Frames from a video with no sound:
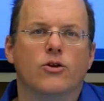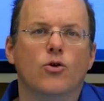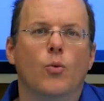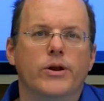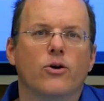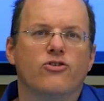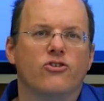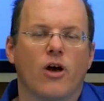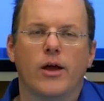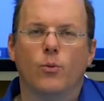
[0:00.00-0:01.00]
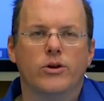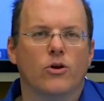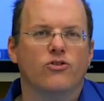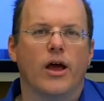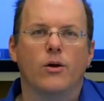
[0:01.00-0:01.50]
the new Windows design,
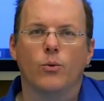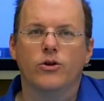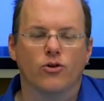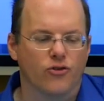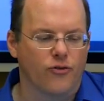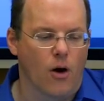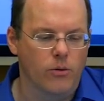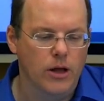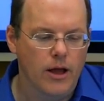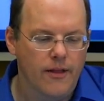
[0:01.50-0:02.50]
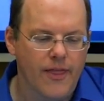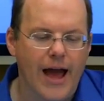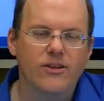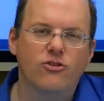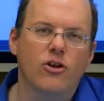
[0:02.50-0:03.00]
Windows 8, Windows Phone.
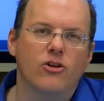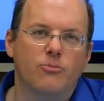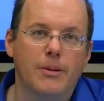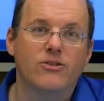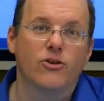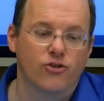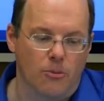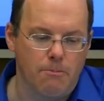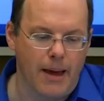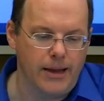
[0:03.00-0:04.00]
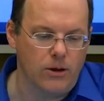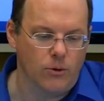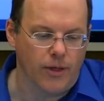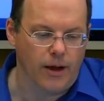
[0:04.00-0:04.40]
That means there's a menu